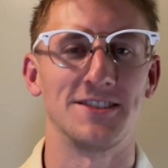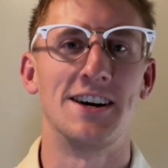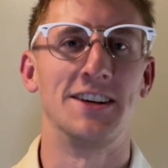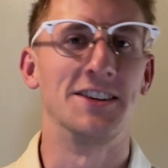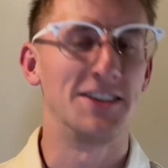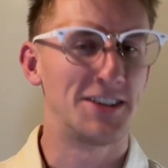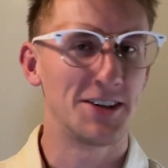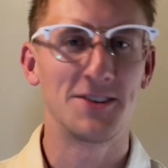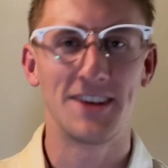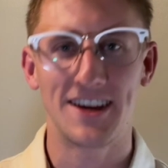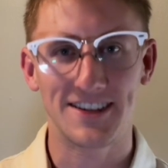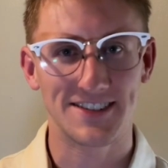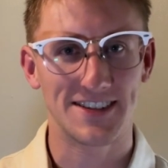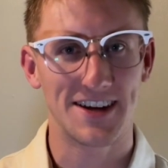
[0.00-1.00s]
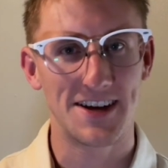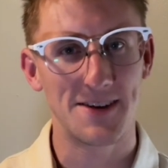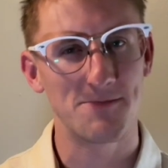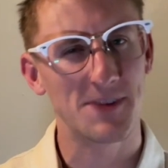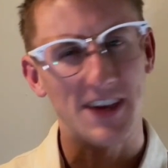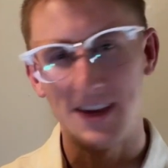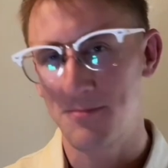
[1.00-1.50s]
Until next time,
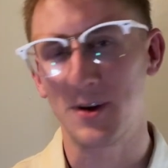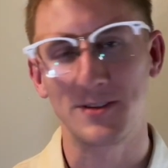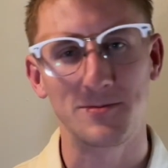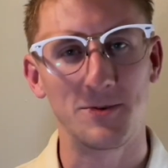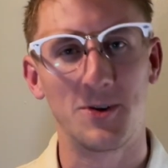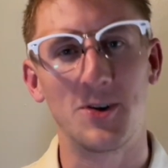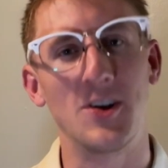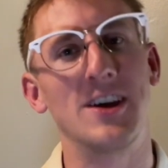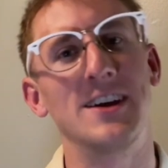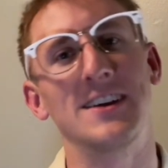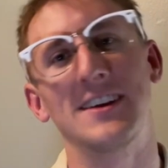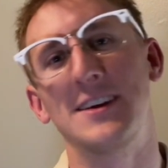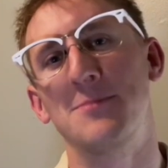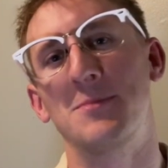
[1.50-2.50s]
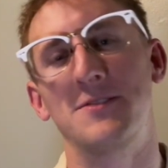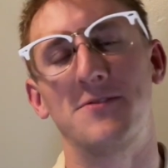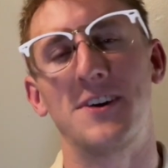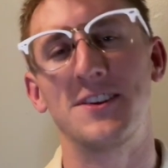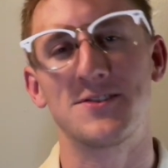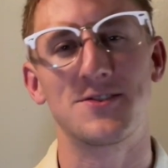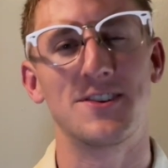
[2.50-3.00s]
keep exploring, keep
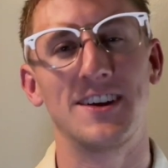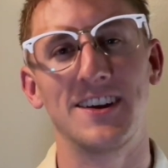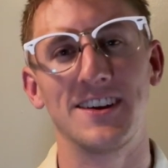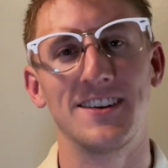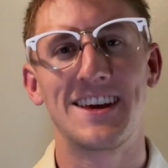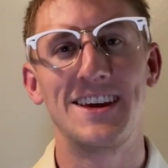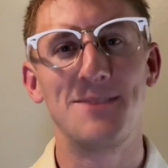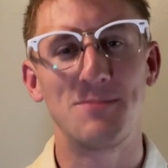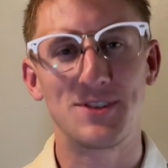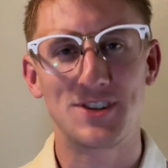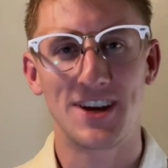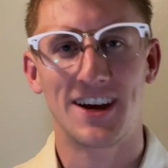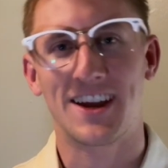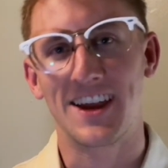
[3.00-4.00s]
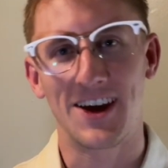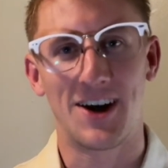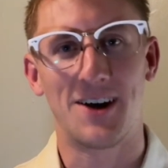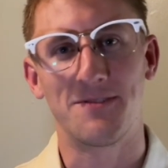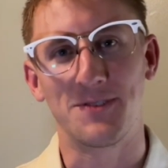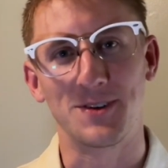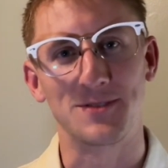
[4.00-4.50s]
adventuring, keep checking off
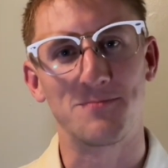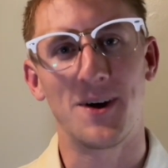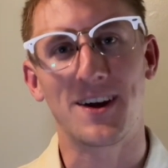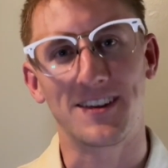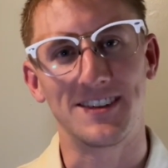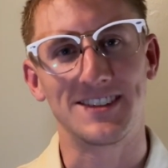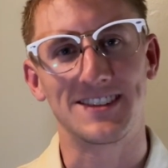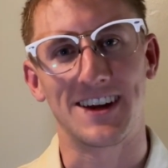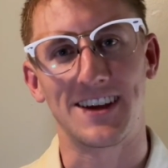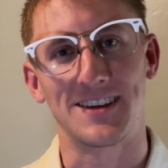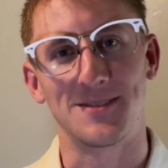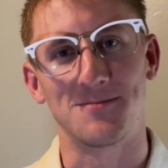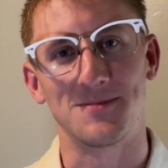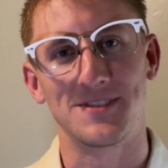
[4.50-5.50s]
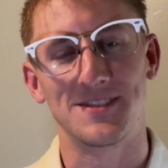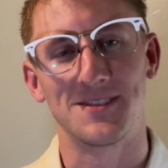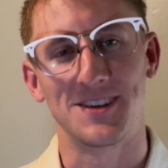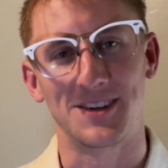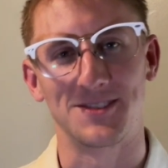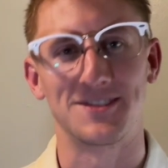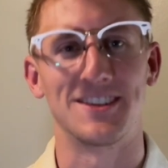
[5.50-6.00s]
those bucket list items, and
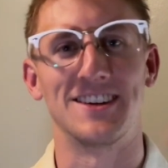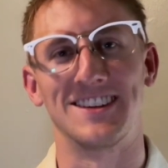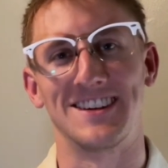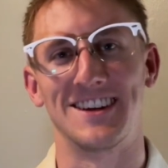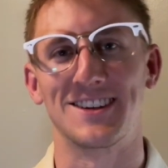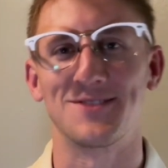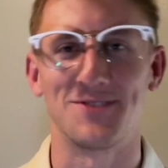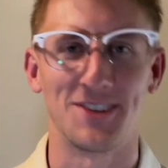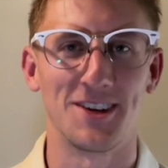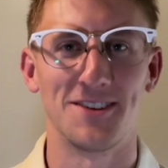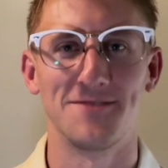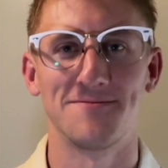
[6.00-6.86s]
I'll see you in the next video.